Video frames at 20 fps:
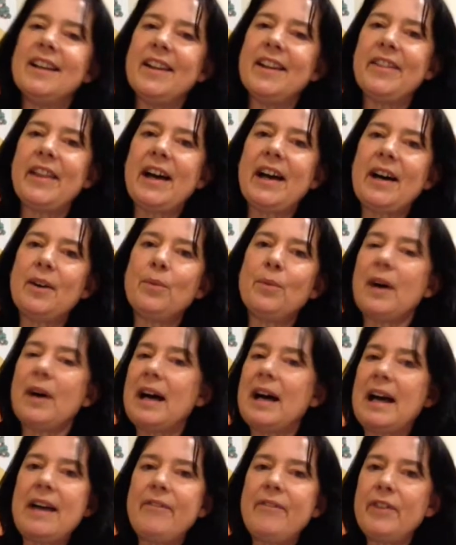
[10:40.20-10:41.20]
that
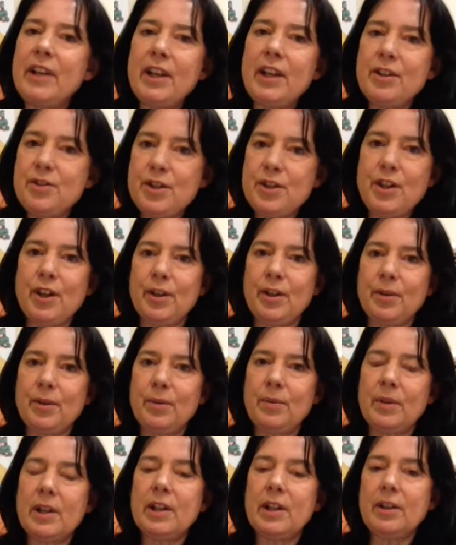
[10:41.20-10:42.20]
whatever you
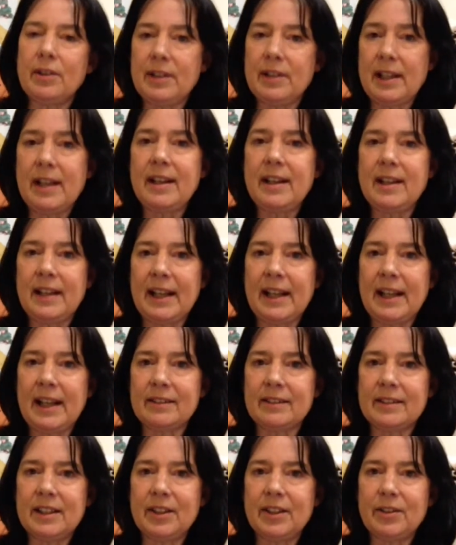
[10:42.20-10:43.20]
do, you're
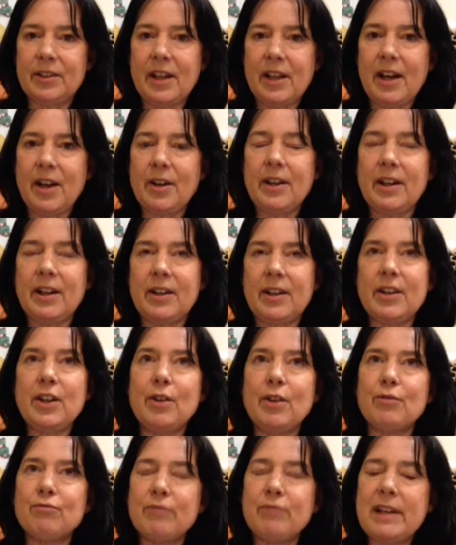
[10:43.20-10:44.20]
learning,
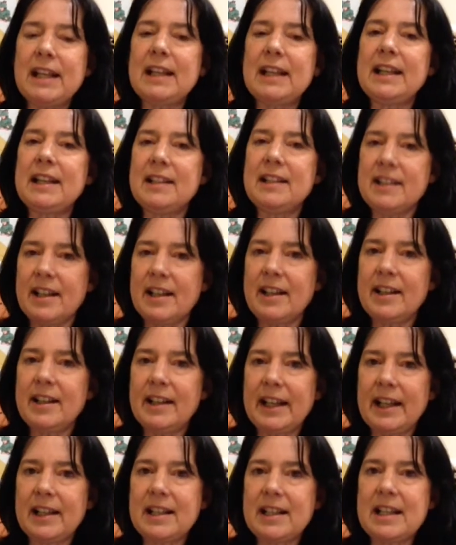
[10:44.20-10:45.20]
you're really
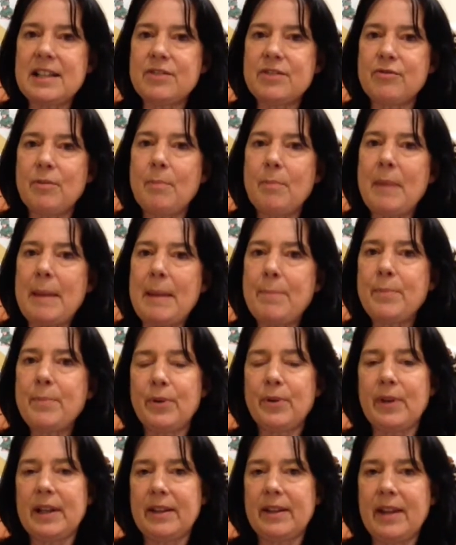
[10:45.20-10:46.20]
learning, and it's
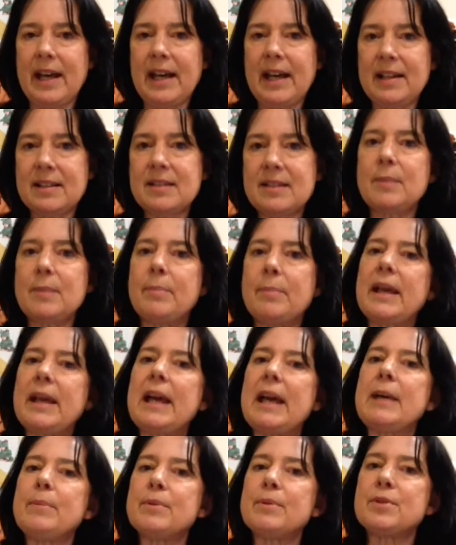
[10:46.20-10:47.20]
remembering that to be
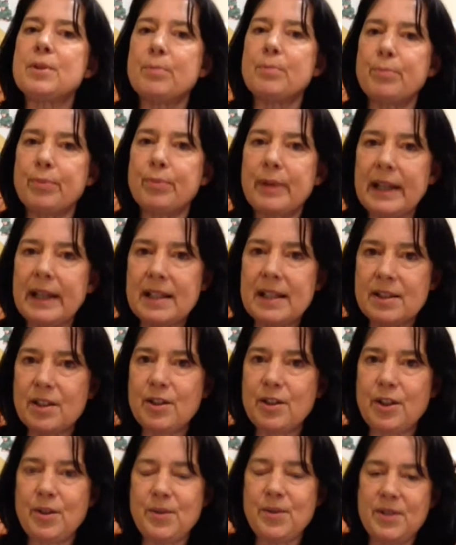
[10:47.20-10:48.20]
able to bring it to
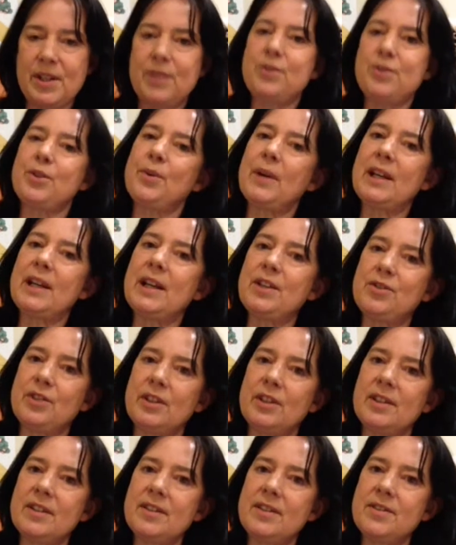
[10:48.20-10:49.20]
new
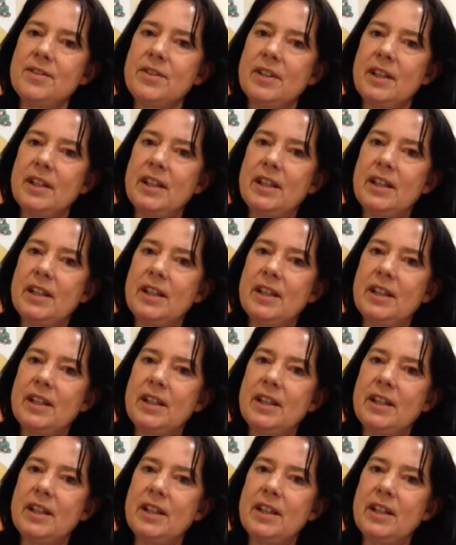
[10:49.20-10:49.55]
situations.